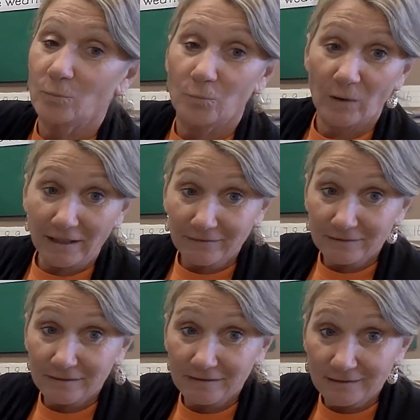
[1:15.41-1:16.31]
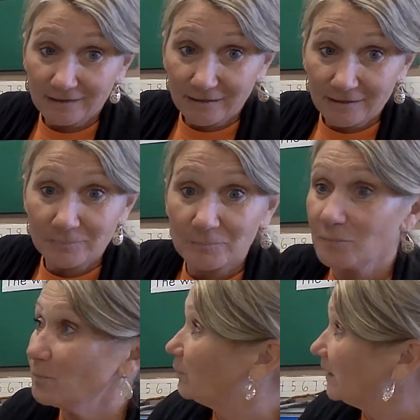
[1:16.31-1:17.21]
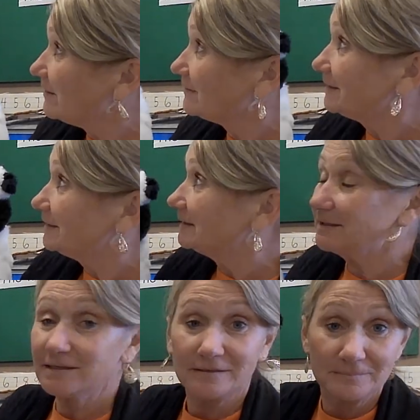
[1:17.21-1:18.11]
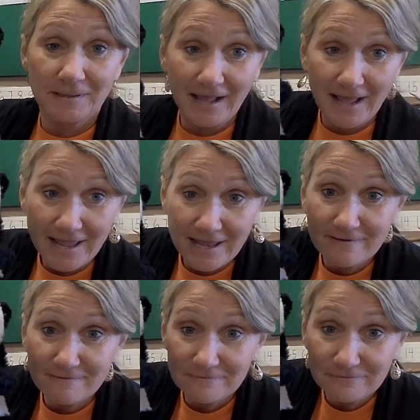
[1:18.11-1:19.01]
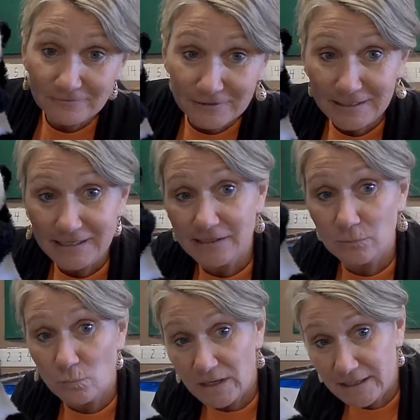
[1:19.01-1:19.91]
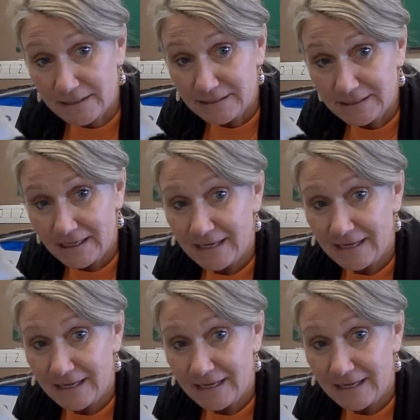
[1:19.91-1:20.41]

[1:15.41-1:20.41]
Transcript: Welcome, welcome, everyone.